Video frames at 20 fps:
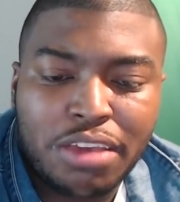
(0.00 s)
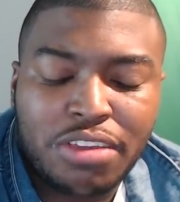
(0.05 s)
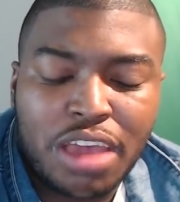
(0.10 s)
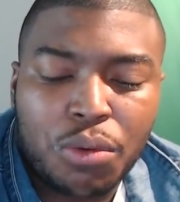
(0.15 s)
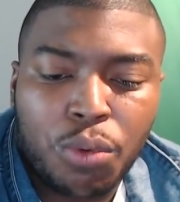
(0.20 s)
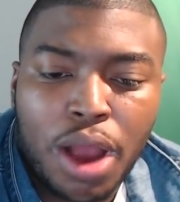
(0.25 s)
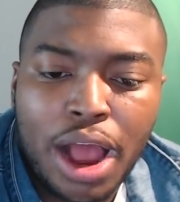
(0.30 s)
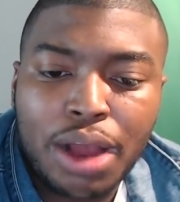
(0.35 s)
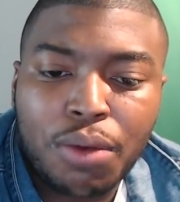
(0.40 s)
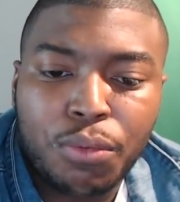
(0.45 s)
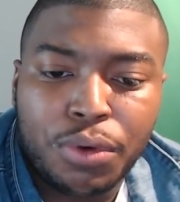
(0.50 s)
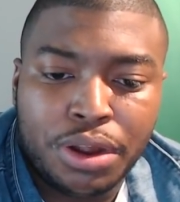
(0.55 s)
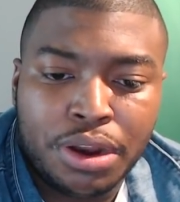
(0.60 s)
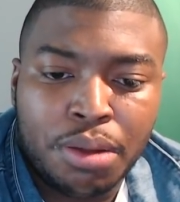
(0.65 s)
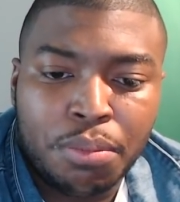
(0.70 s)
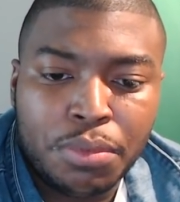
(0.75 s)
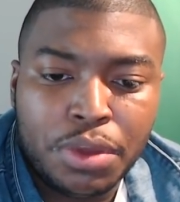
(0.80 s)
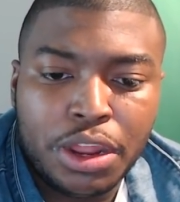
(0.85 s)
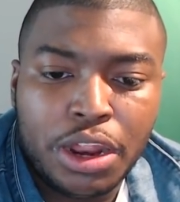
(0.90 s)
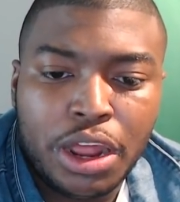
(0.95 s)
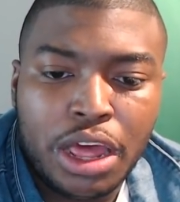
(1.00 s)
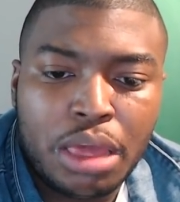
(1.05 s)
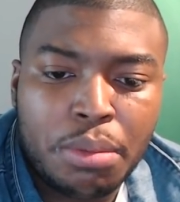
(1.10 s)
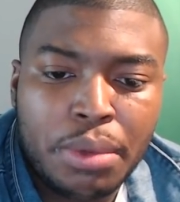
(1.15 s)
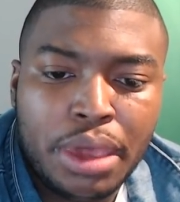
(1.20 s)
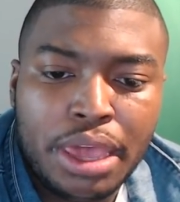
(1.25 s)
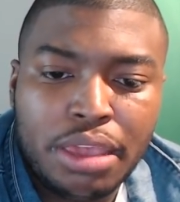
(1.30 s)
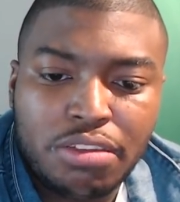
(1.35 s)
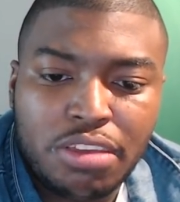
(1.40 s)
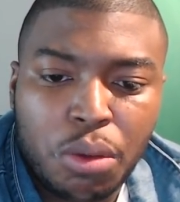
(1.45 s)
they rock with him. You know what I
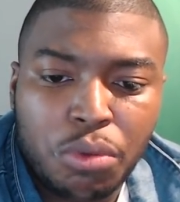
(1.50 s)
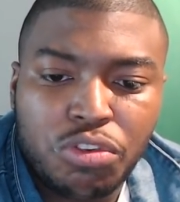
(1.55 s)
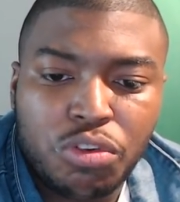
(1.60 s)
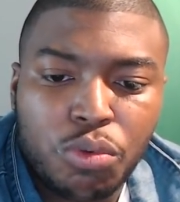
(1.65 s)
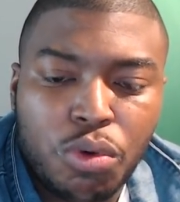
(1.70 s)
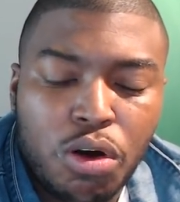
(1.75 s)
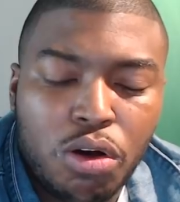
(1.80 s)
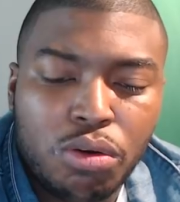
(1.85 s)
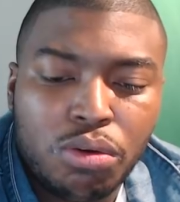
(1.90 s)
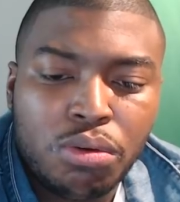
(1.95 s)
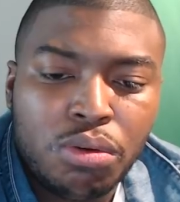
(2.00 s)
mean? Say what you want.